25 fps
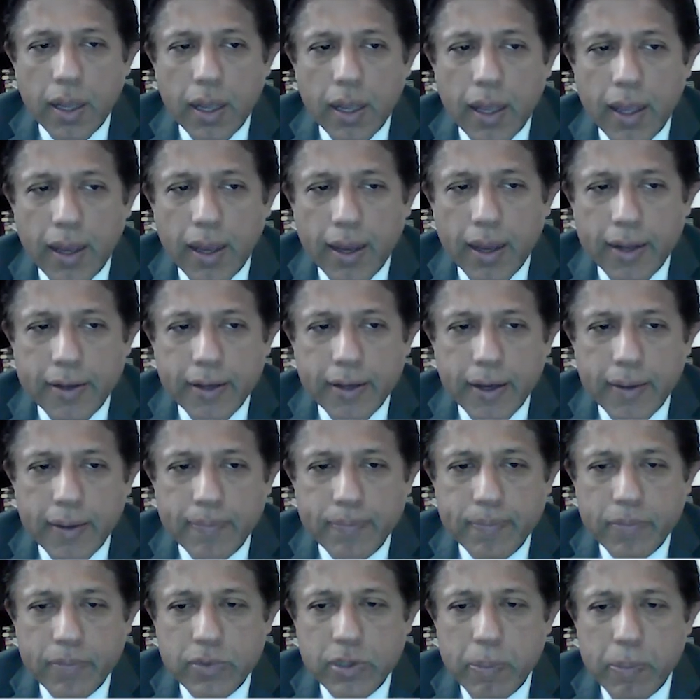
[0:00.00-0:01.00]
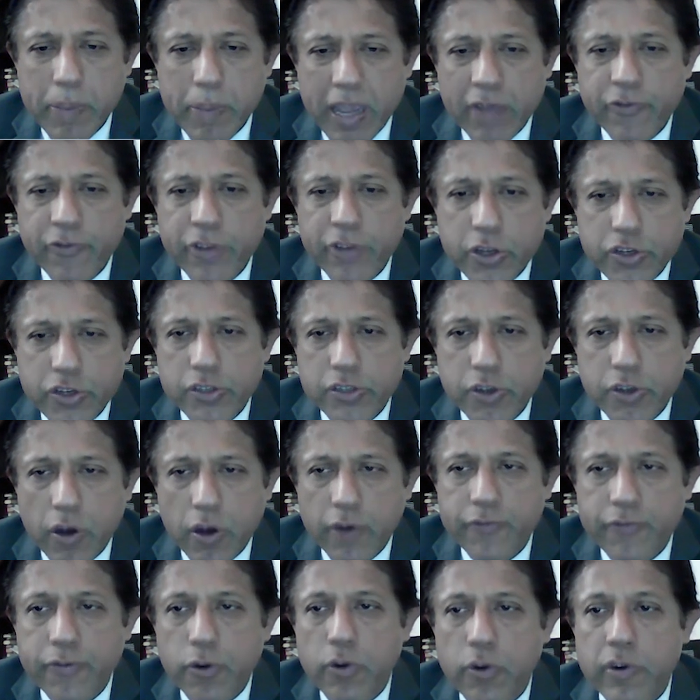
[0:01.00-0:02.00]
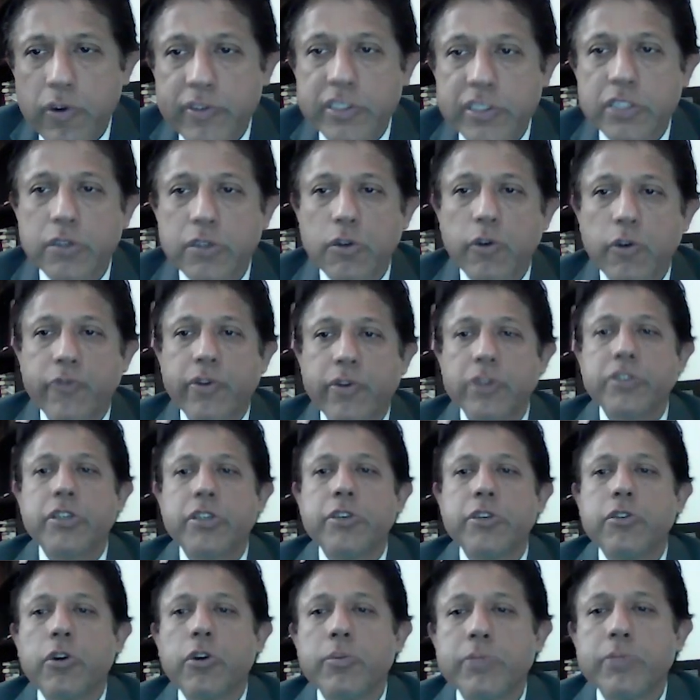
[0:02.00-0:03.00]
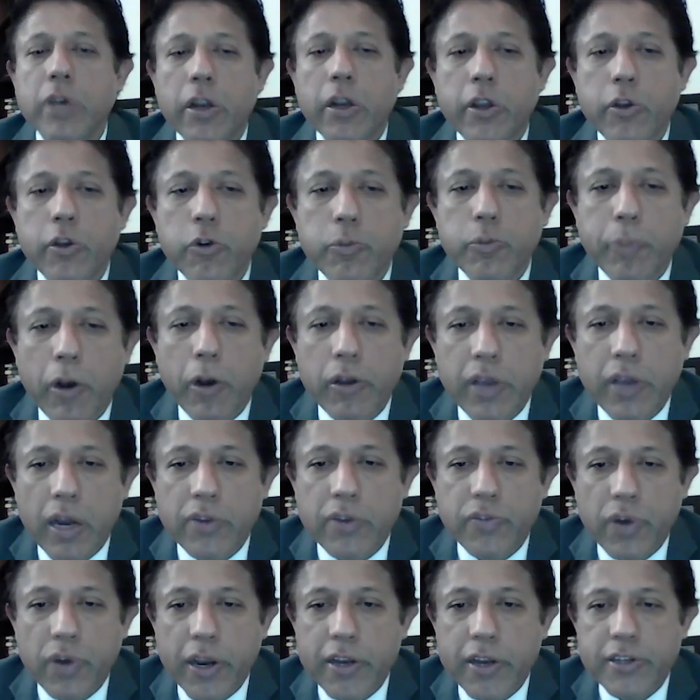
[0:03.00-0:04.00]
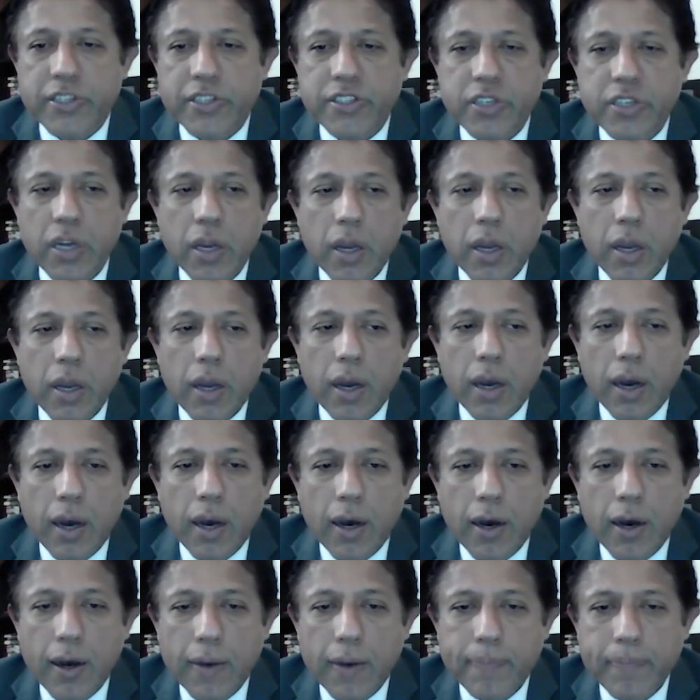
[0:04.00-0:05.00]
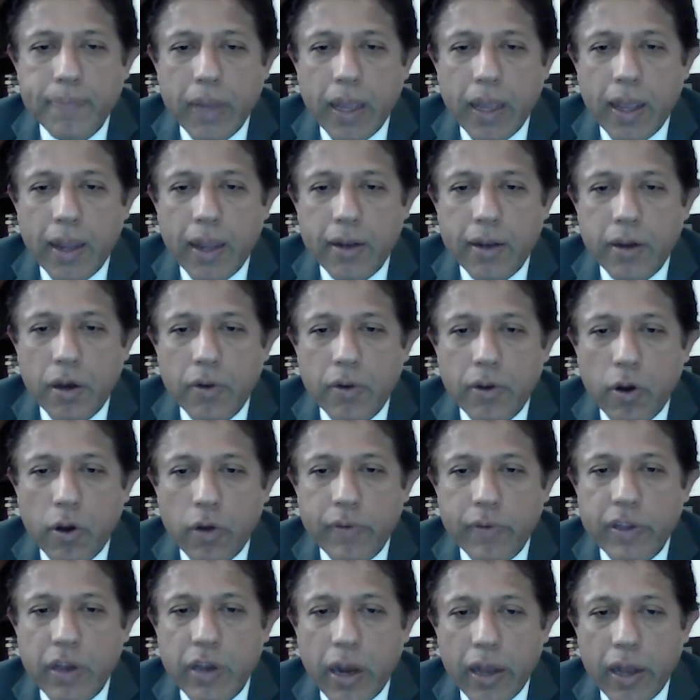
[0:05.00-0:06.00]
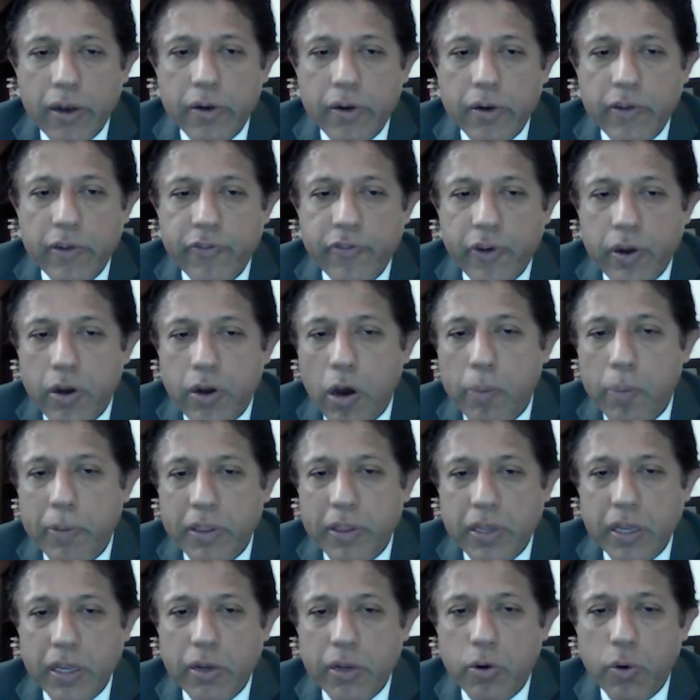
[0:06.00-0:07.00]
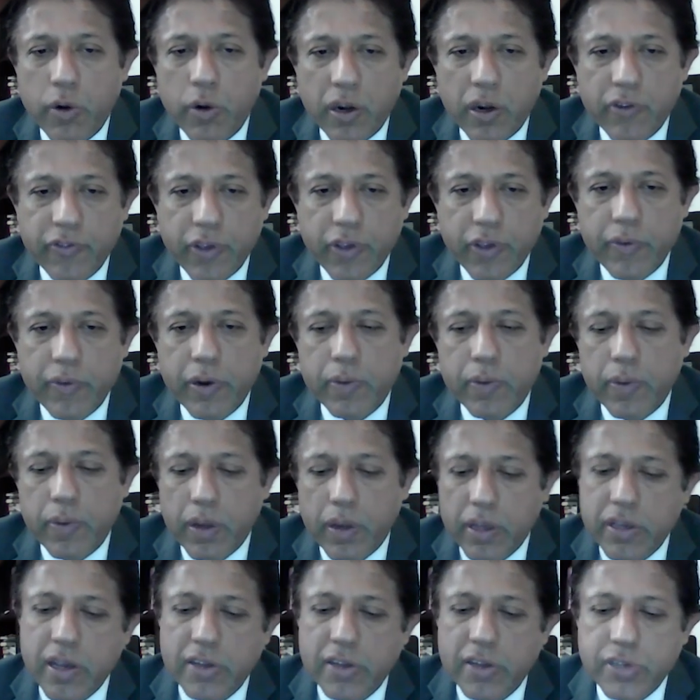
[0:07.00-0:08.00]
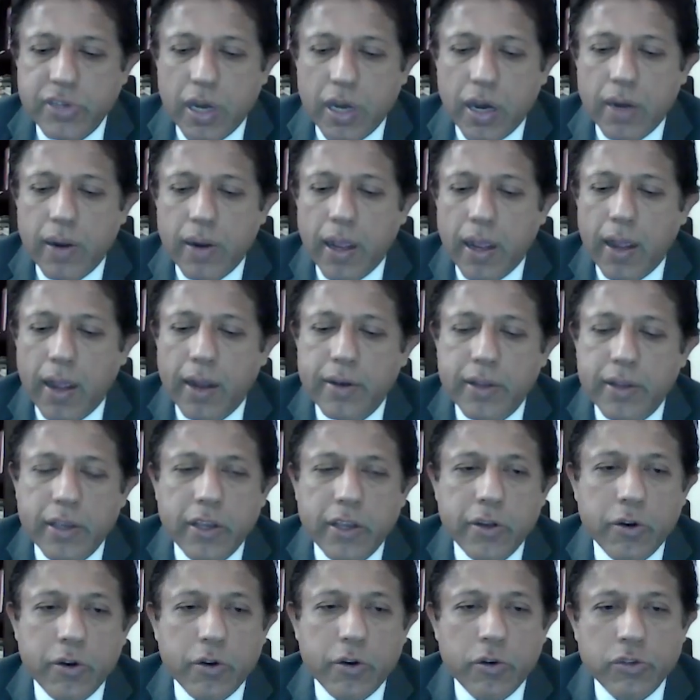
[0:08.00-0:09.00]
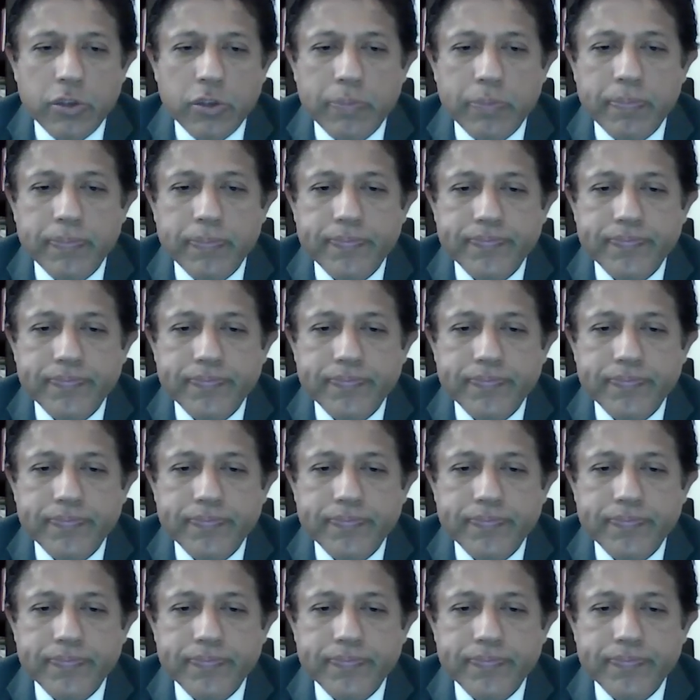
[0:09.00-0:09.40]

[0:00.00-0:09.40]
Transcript: And the main features of Lofgren syndrome are acute polyarthritis, and along with hilar lymphadenopathy, low-grade fever, ESR, and E-nodosum.